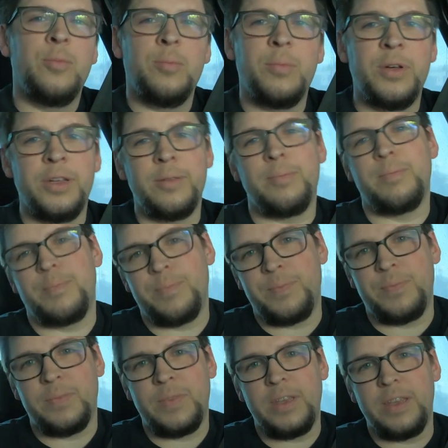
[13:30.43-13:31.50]
But
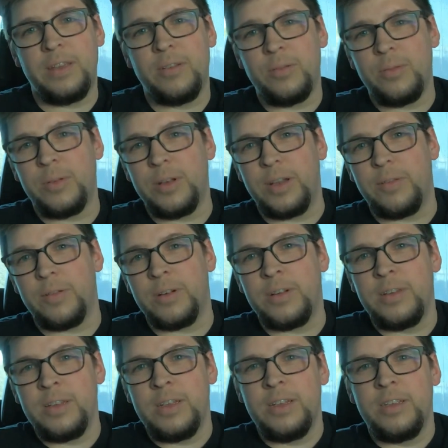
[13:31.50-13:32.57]
yeah, whatever.
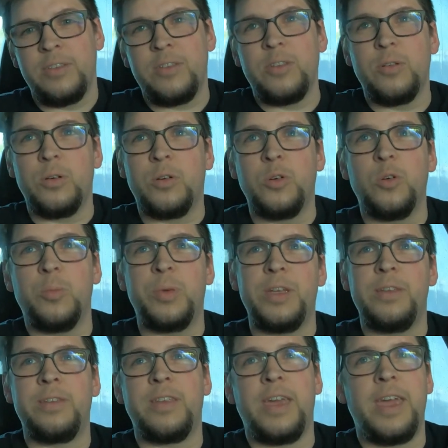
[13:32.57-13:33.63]
Still a cool
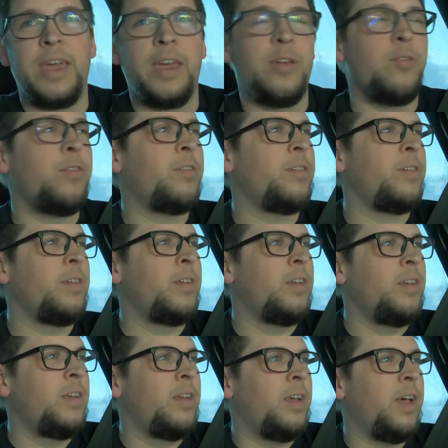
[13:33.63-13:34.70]
piece to have.
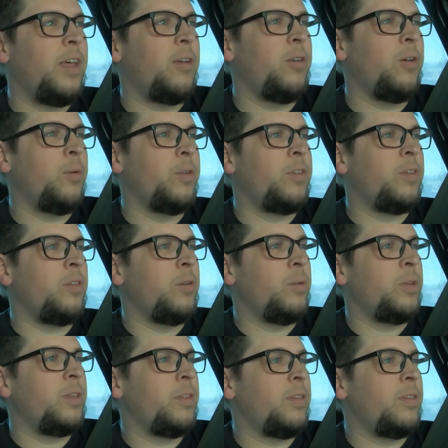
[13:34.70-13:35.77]
I don't know what to do
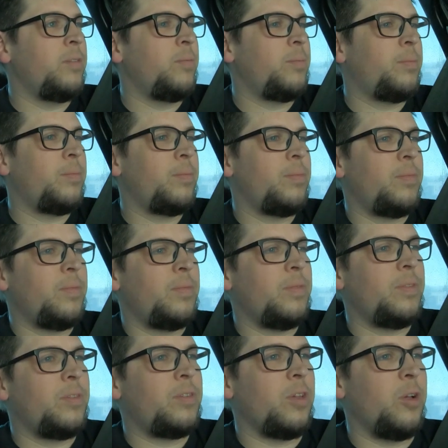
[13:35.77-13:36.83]
with it,
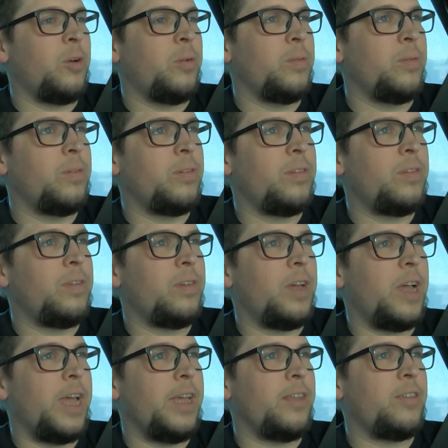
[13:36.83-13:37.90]
so
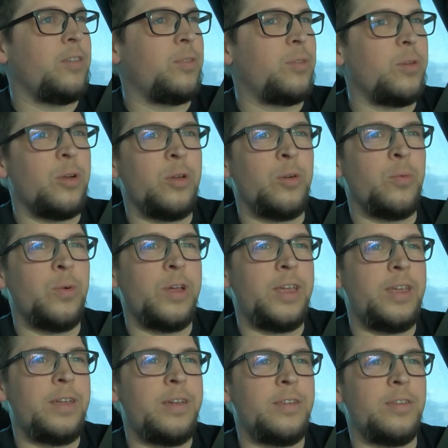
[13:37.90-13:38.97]
I hate to throw it
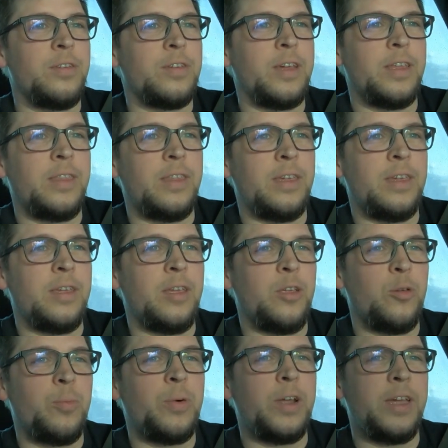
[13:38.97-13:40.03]
away because it's got the,
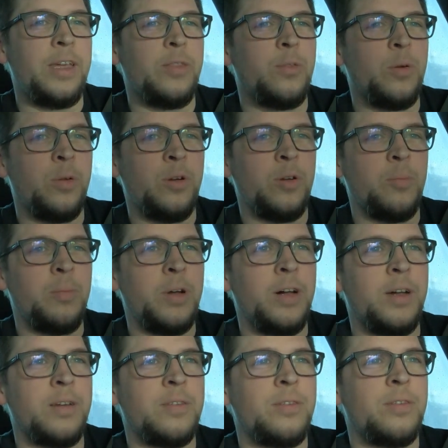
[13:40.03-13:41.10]
it'll probably get thrown in a
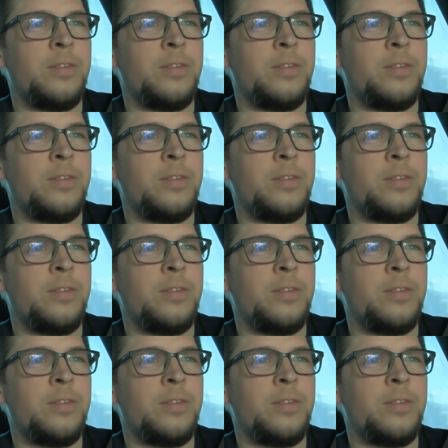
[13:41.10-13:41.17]
box